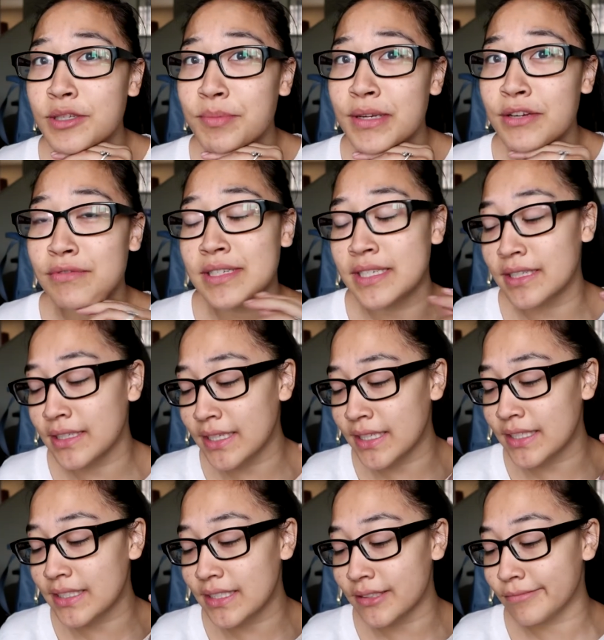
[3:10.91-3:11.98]
to be
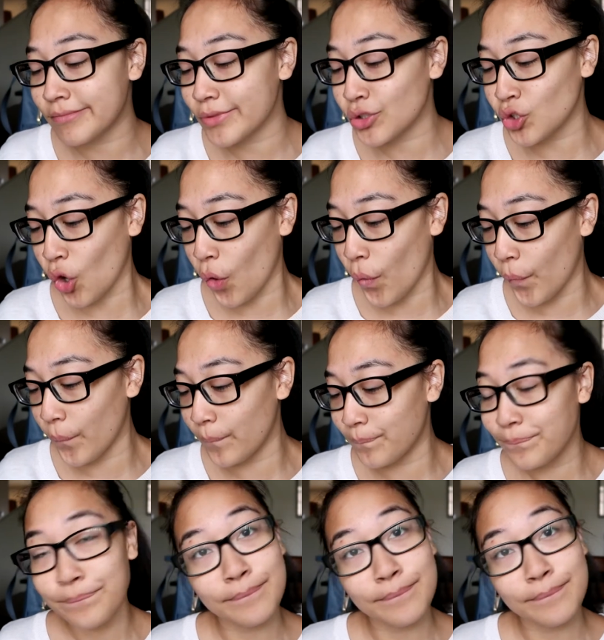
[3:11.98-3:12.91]
resilient. So